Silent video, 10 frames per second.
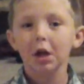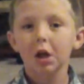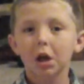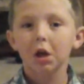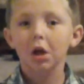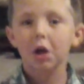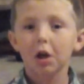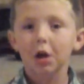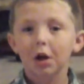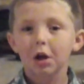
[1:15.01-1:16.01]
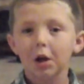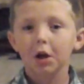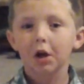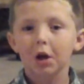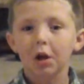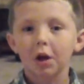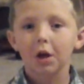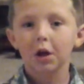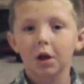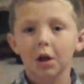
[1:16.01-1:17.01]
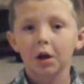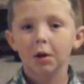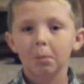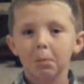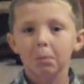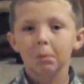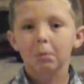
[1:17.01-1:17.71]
(silence)